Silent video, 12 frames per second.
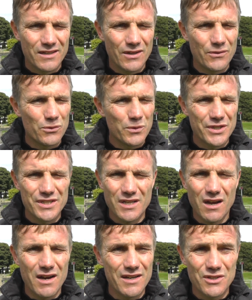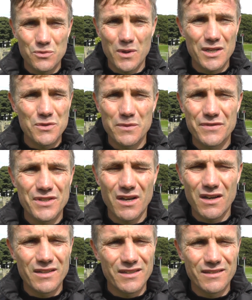Before we started, as well as we
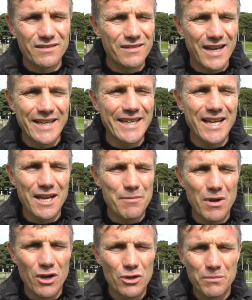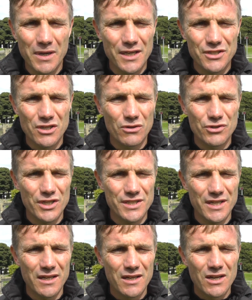started any game at home against
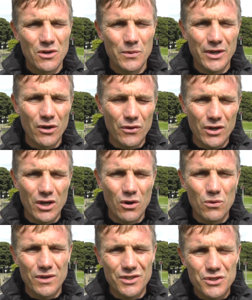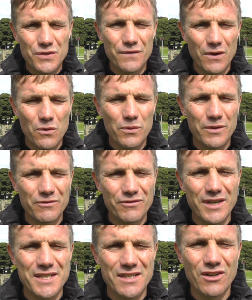Colchester, we got the goal, and I just felt we
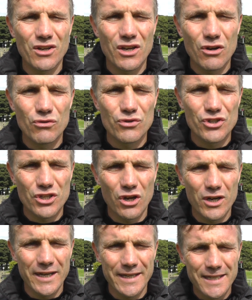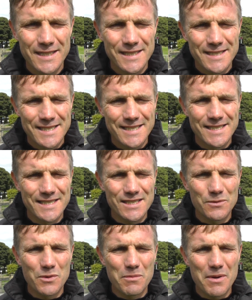rested on our laurels slightly. And
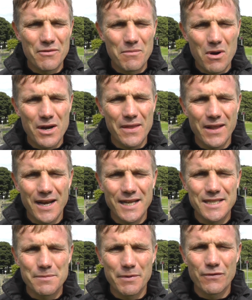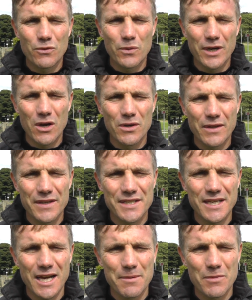we'll be reminding the lads before we go into this
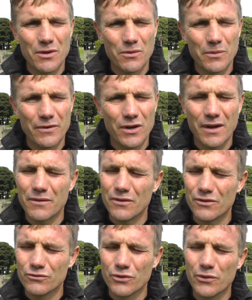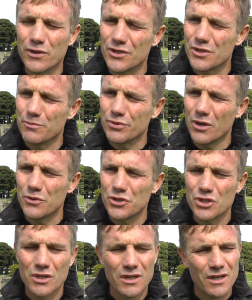game that we've got to have a ruthless
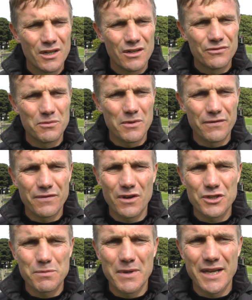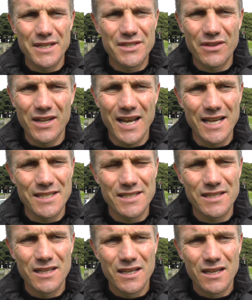approach from the first minute to the last